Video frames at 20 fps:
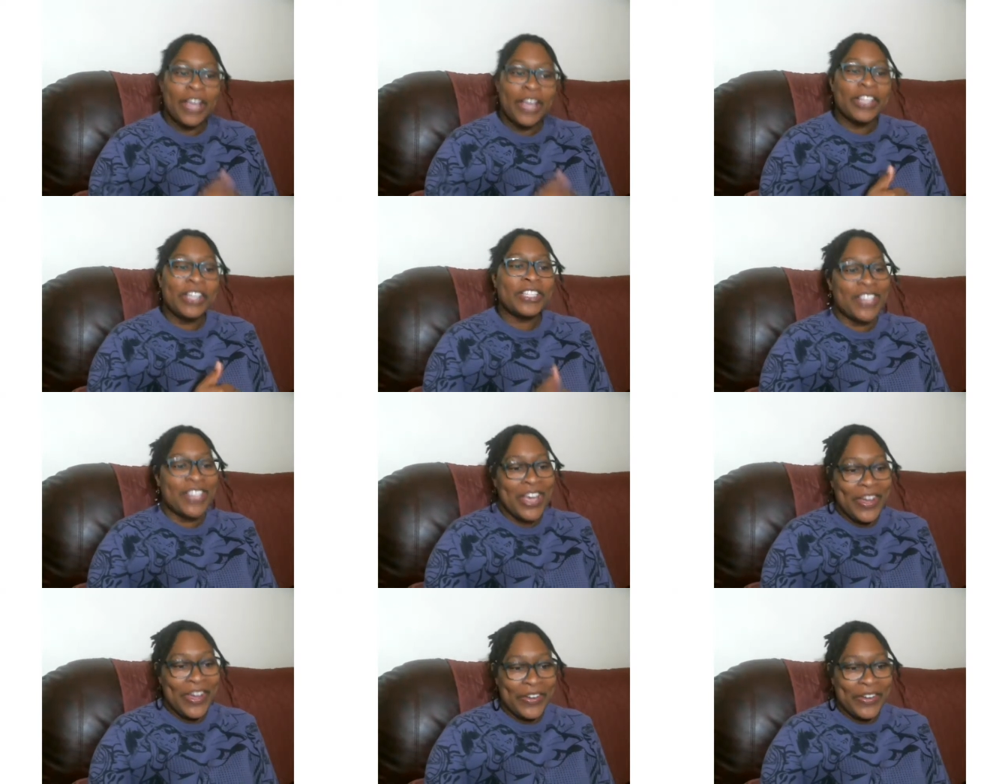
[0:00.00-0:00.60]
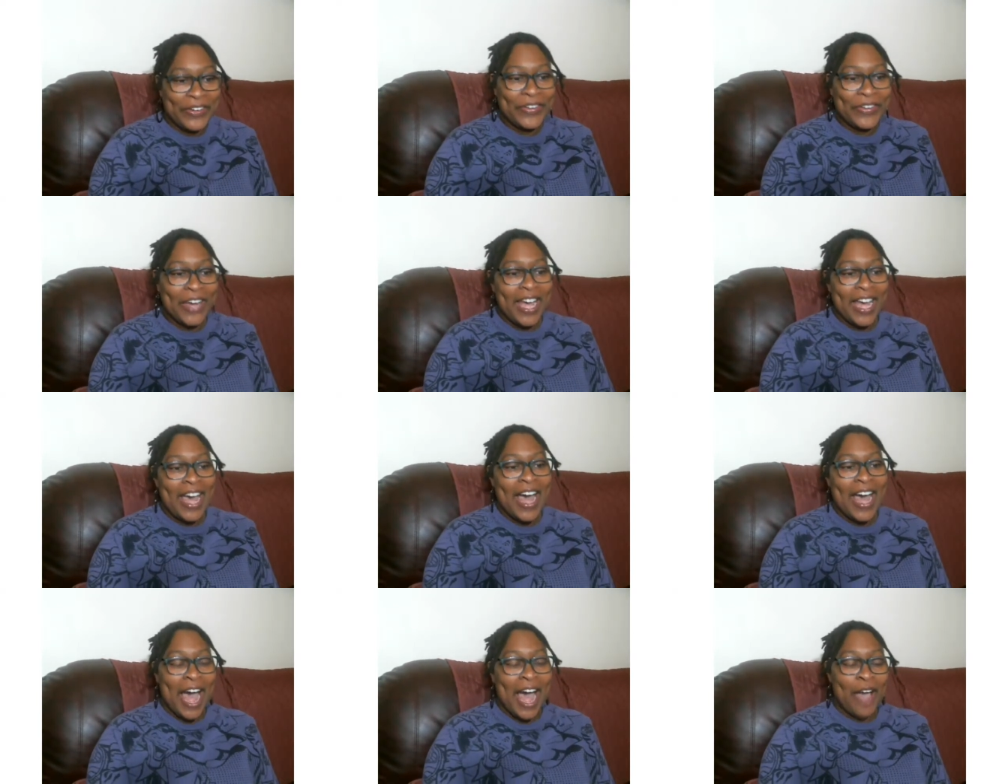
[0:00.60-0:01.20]
So
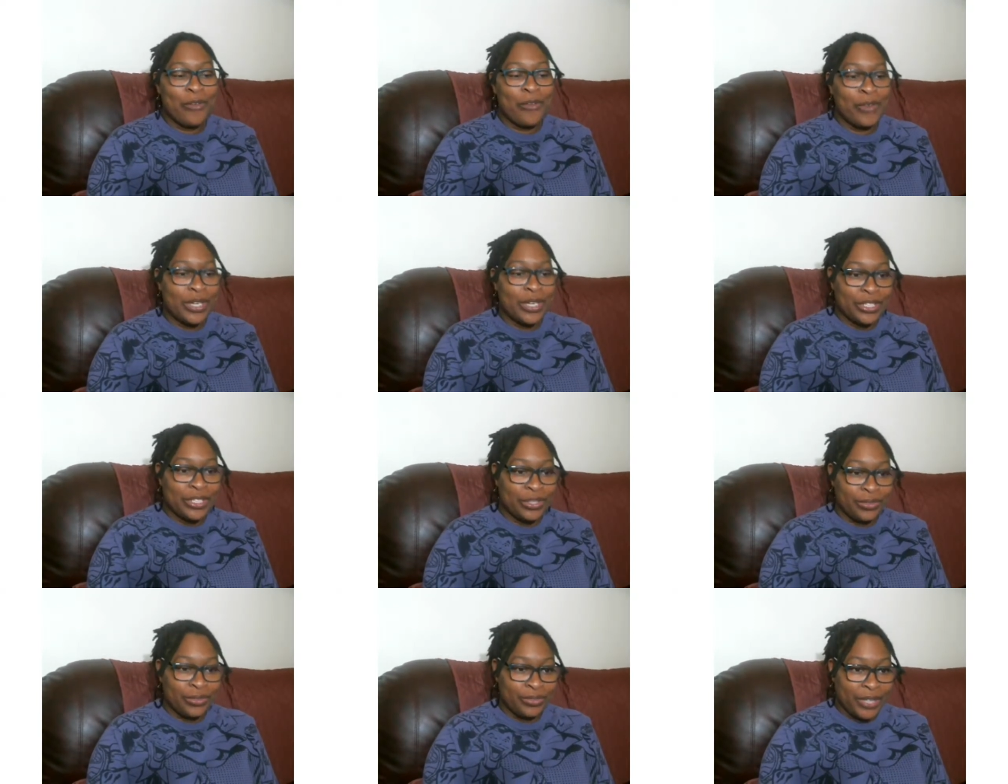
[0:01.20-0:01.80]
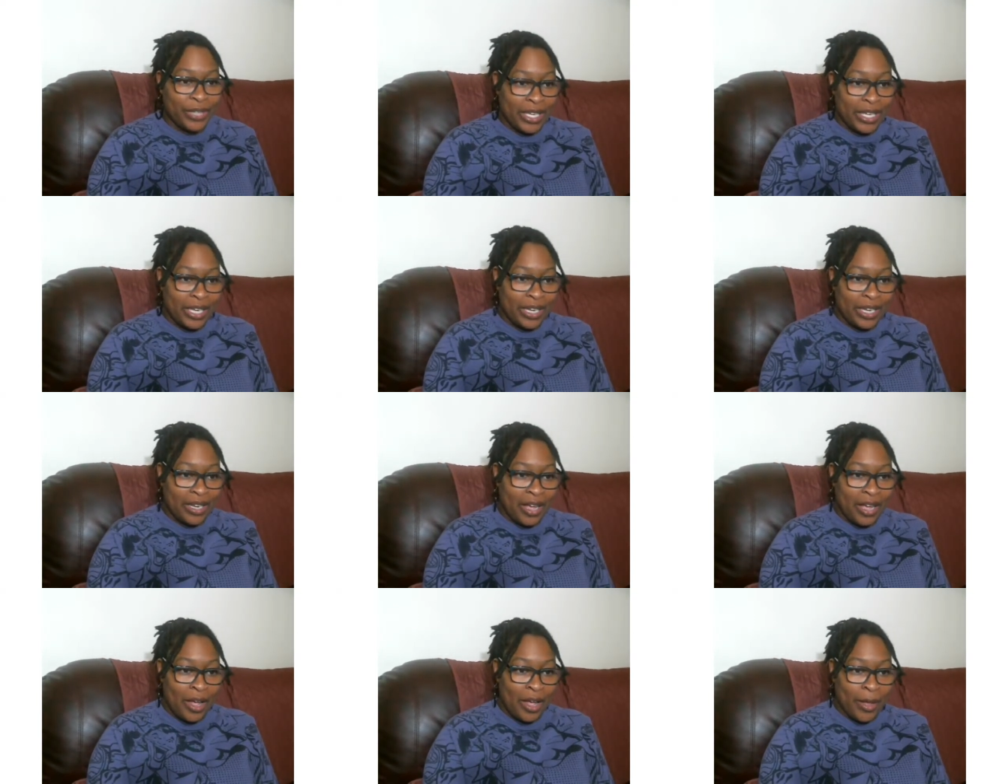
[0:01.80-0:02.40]
I want to
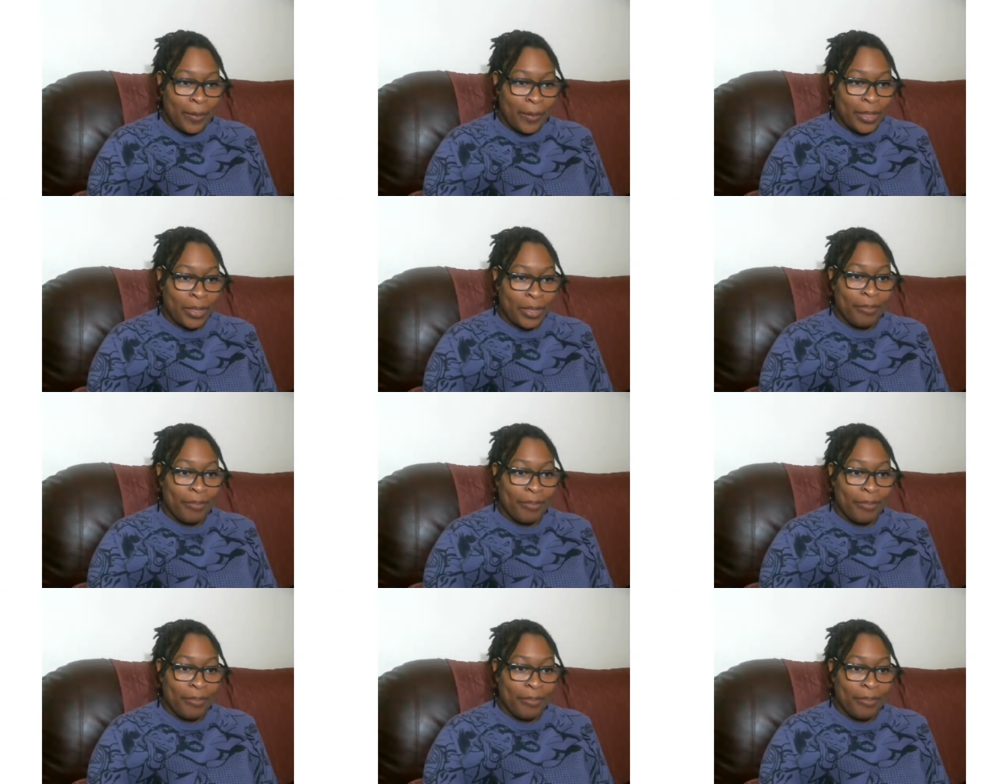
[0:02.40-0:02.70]
read um, The